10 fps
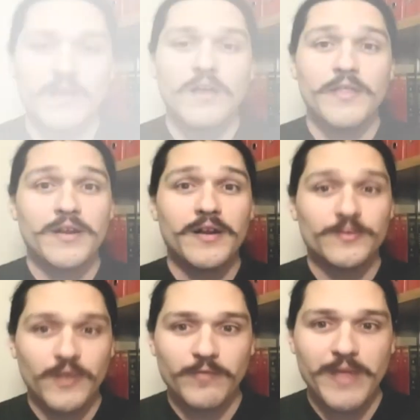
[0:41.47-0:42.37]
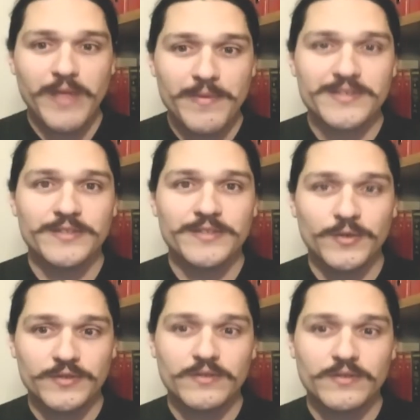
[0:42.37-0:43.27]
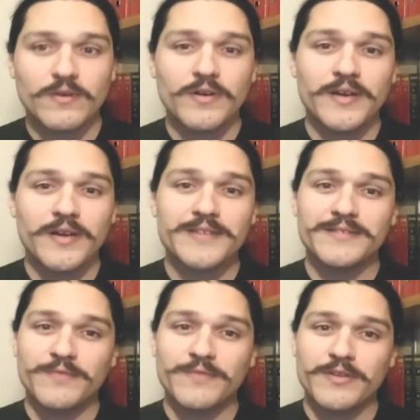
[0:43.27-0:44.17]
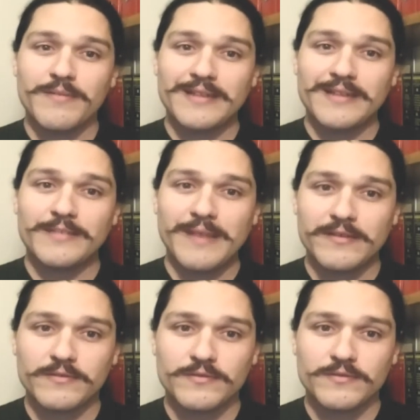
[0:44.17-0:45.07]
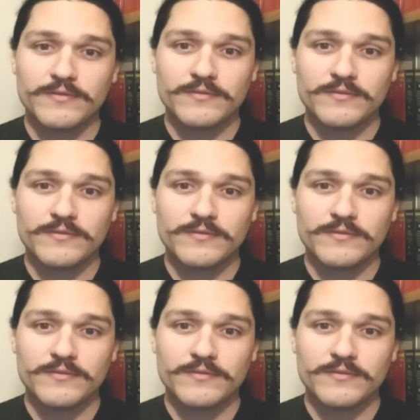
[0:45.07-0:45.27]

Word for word: There are 12 papers in total, organized in four thematic panels.